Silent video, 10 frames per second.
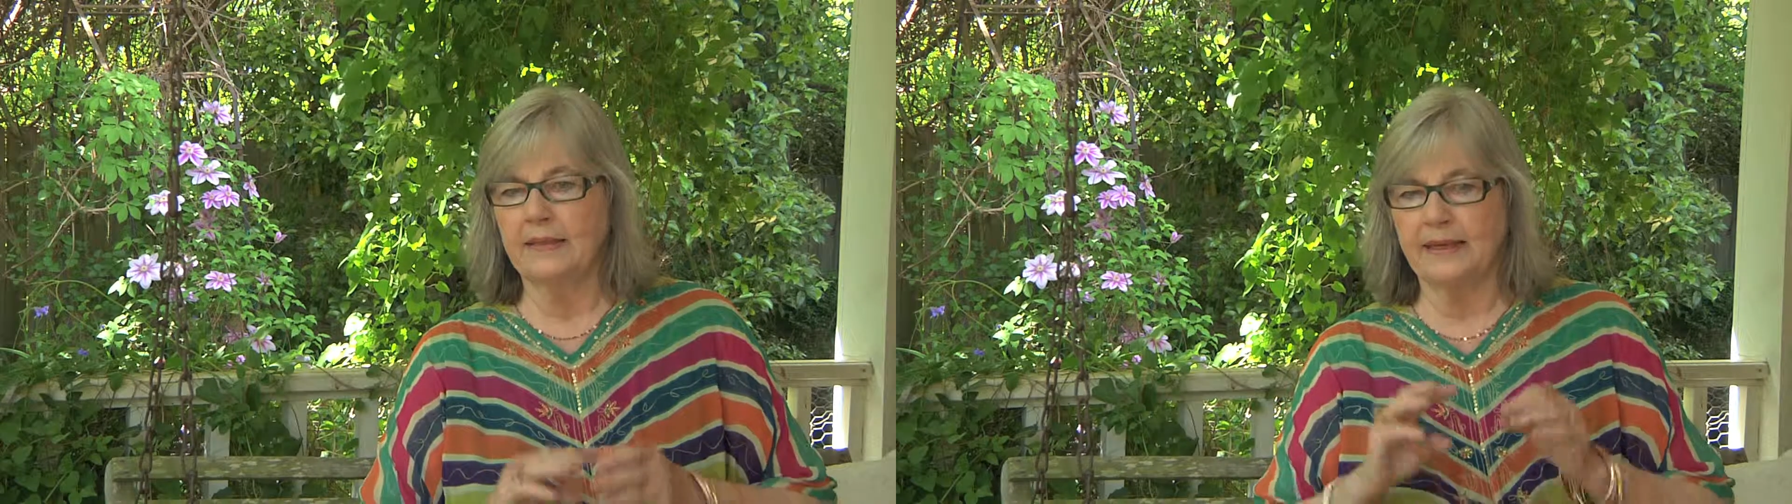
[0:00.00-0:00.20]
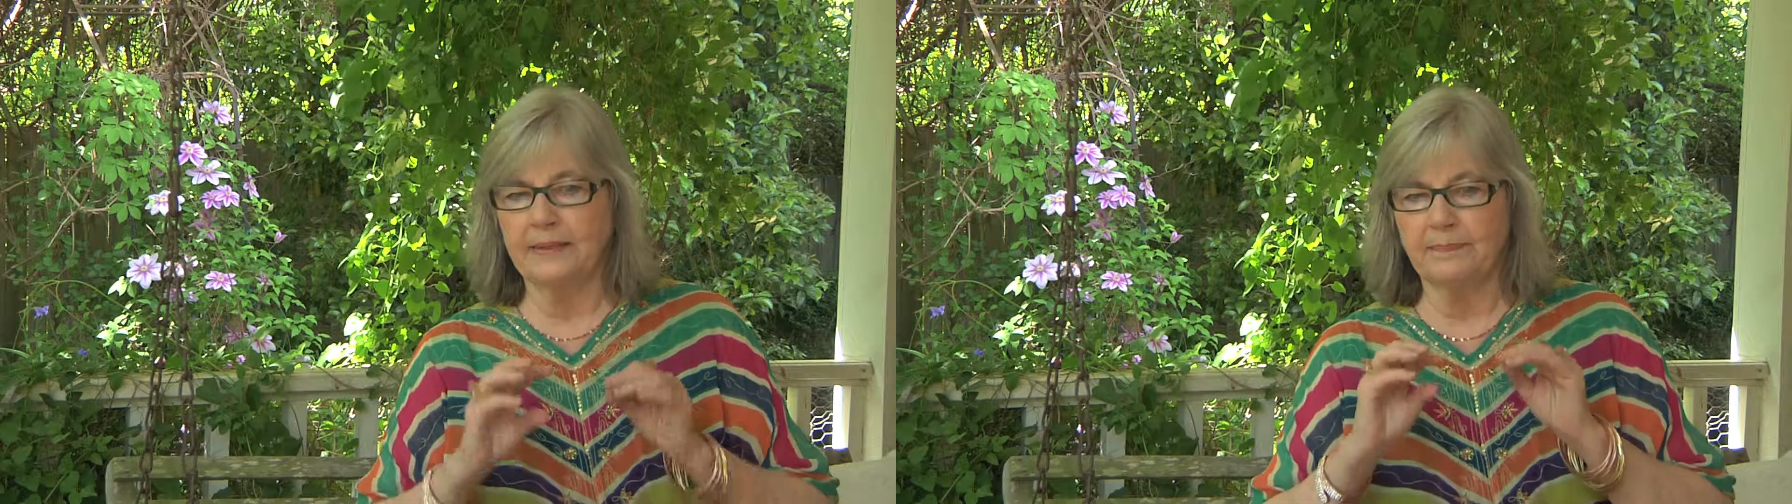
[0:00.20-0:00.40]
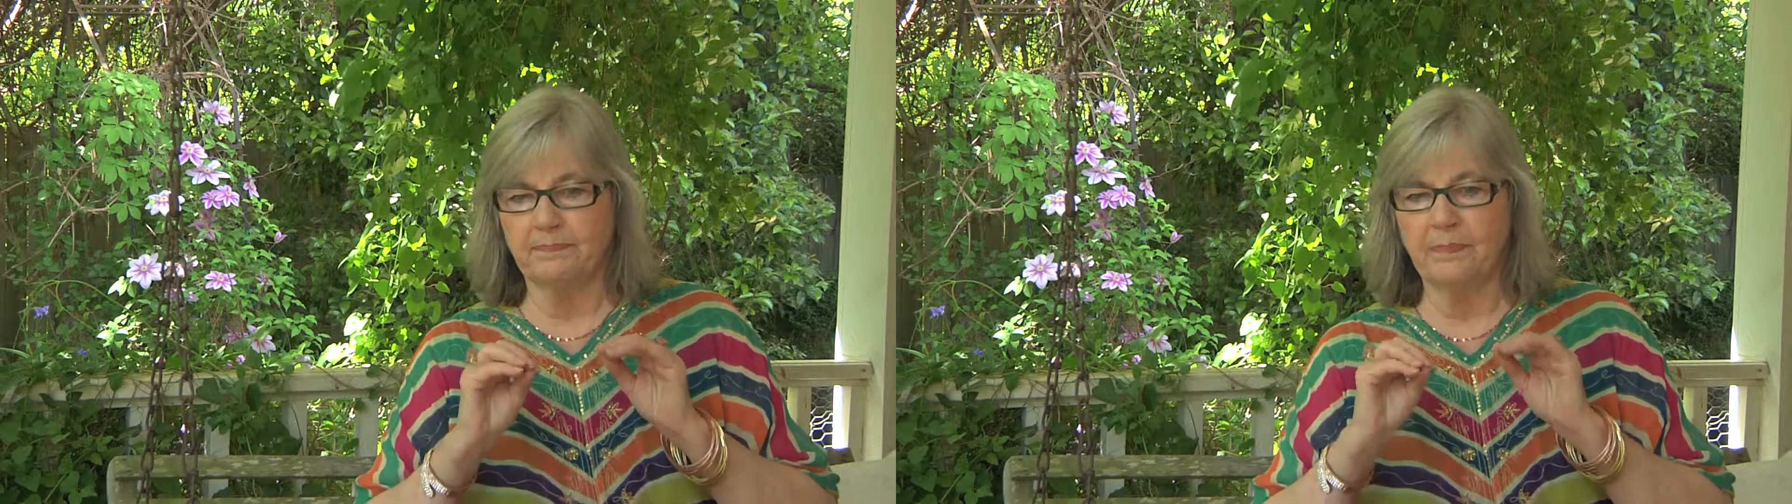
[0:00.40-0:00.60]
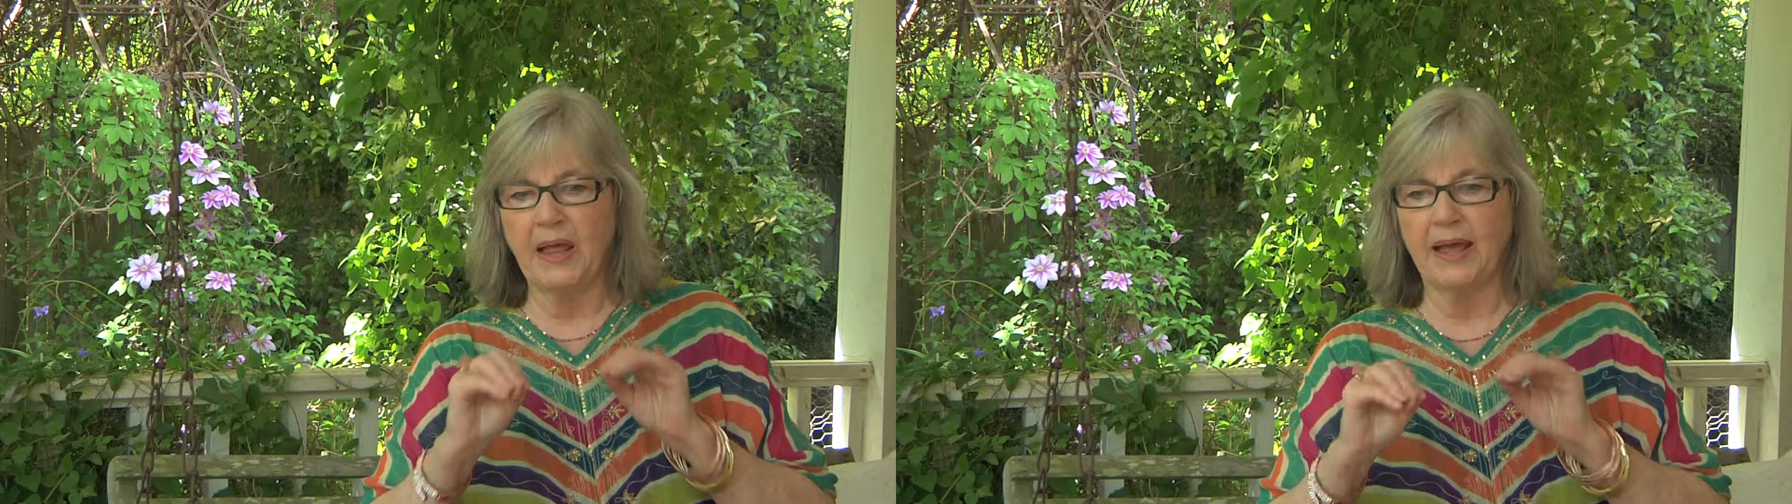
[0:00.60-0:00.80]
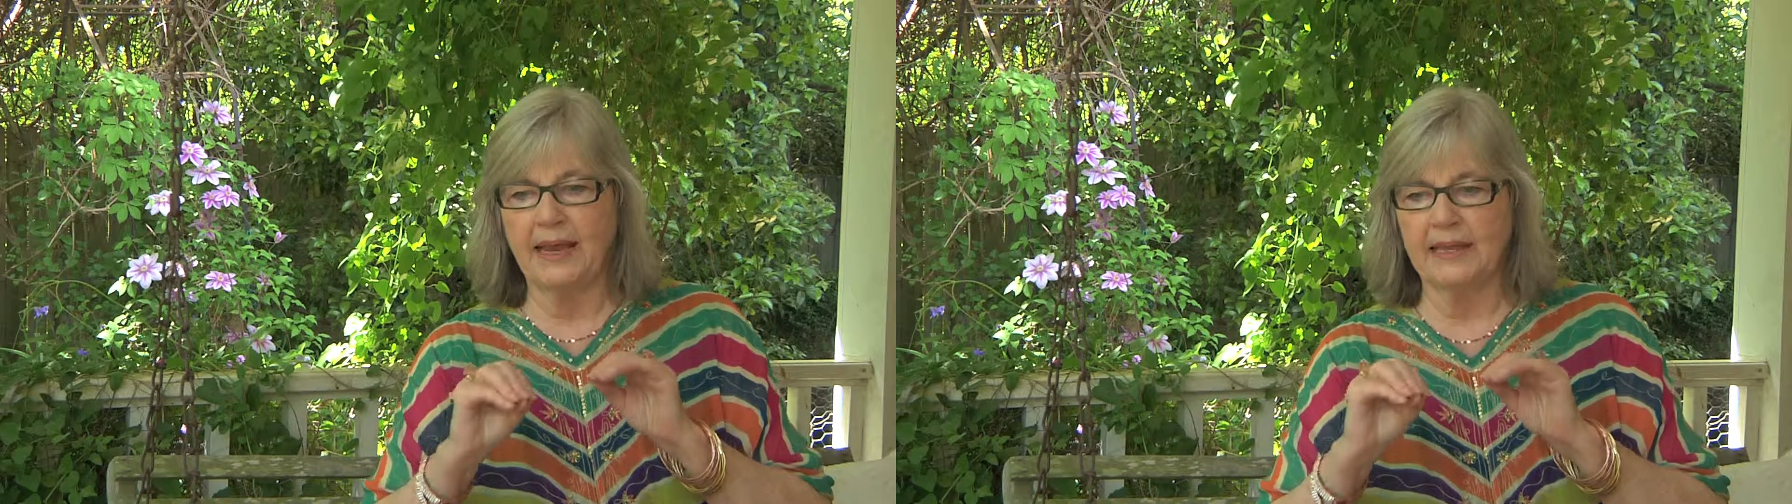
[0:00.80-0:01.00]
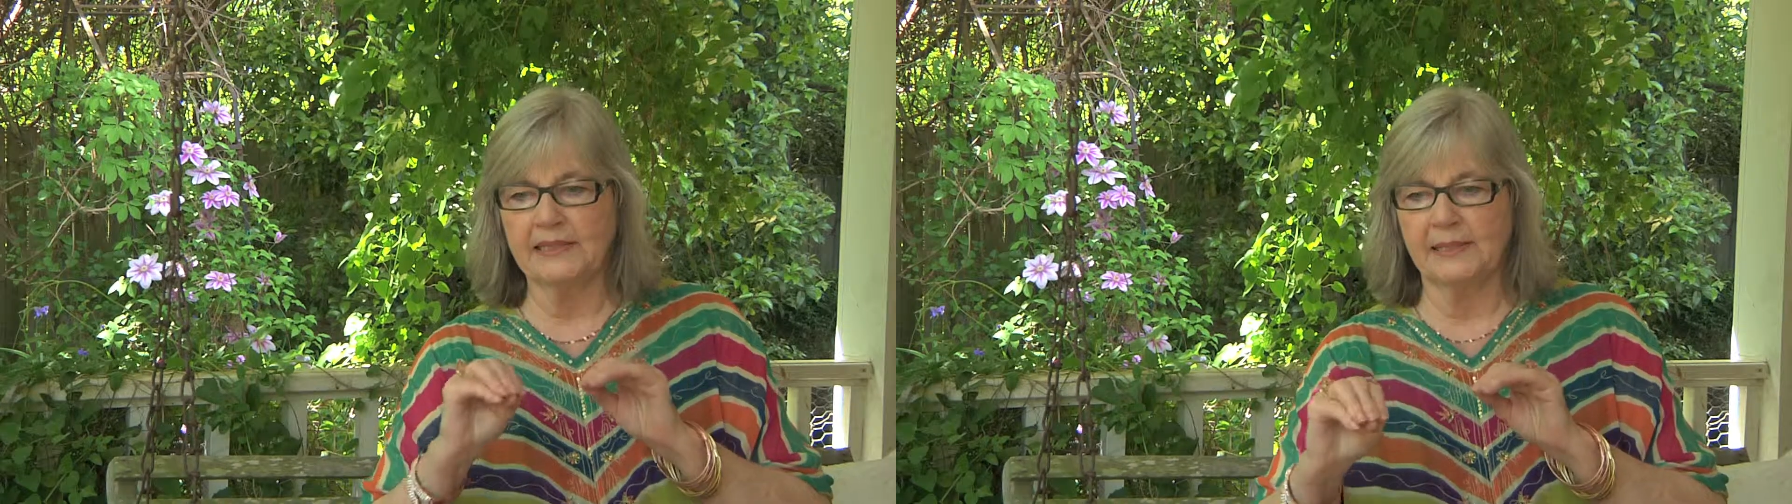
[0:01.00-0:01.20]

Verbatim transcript: That plot has